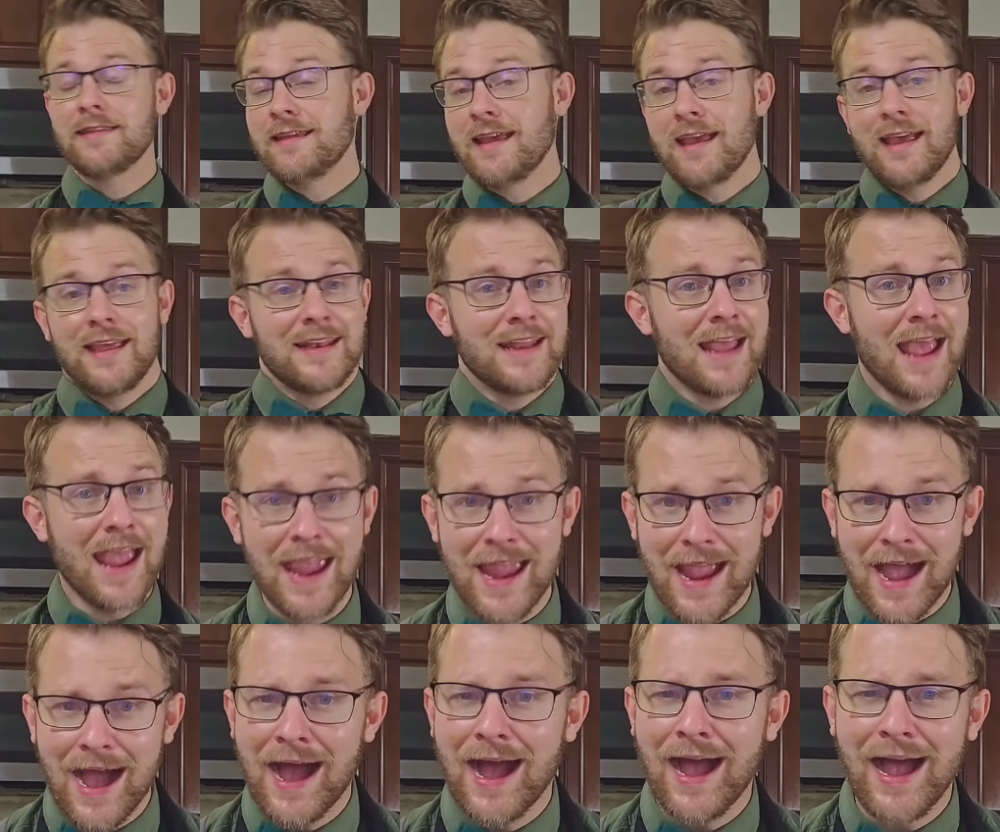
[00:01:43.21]
And
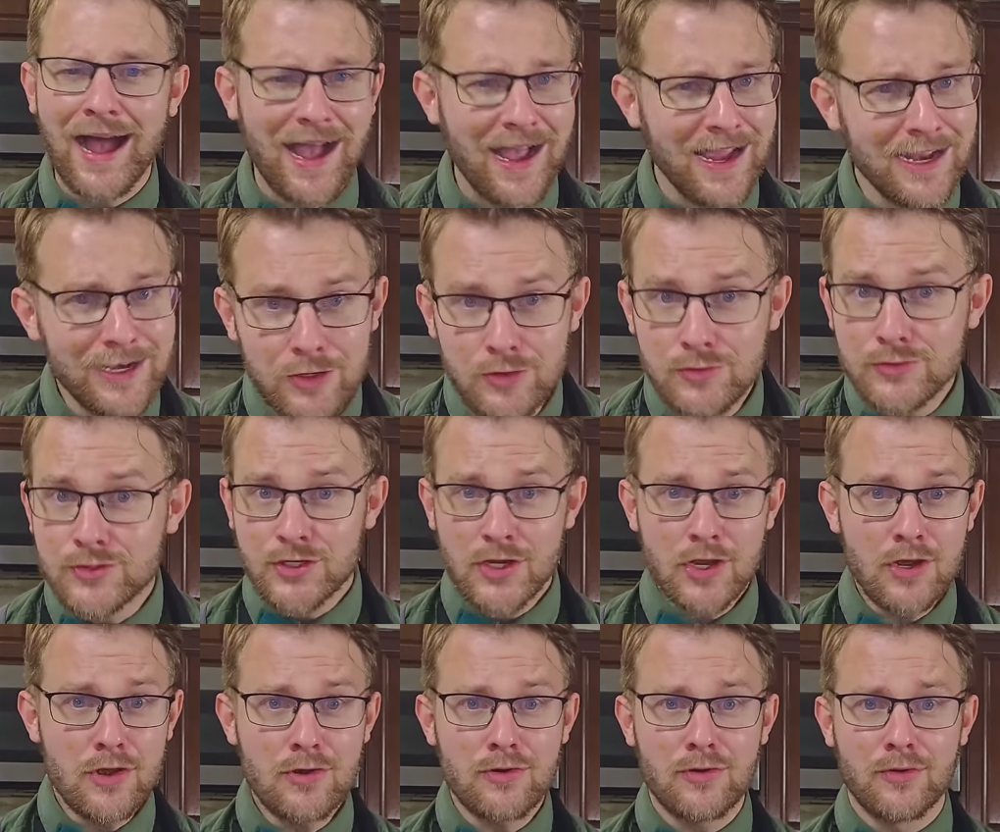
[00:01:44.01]
hey, I do
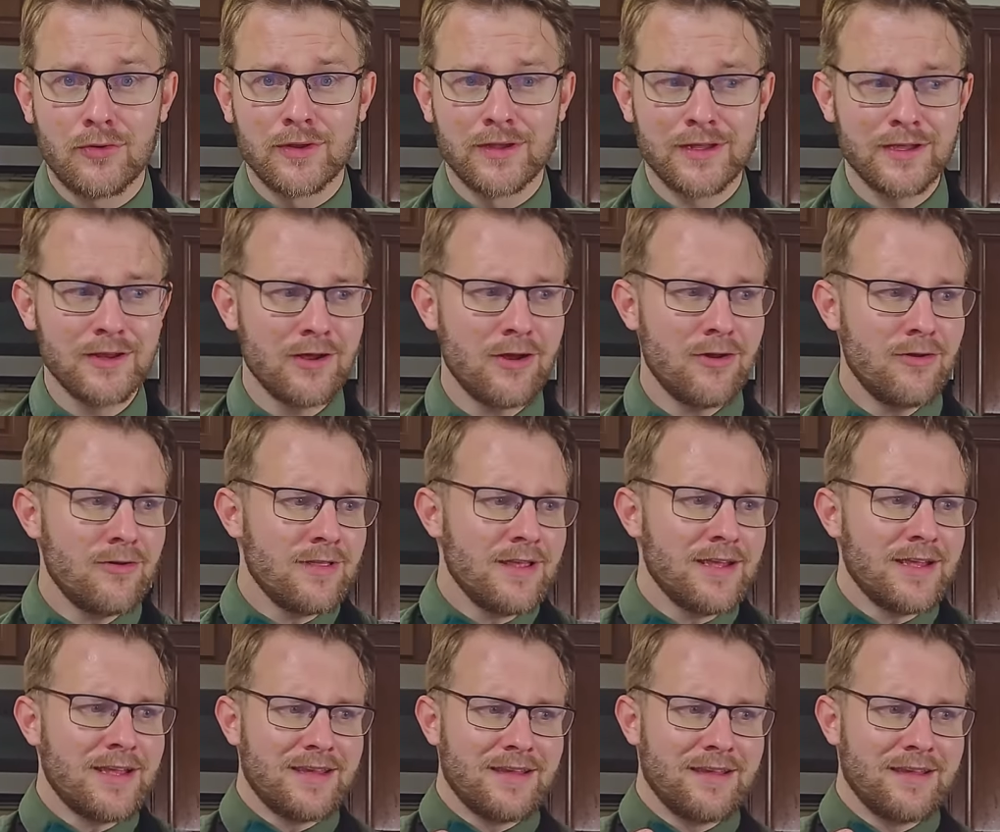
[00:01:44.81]
too. You know, like,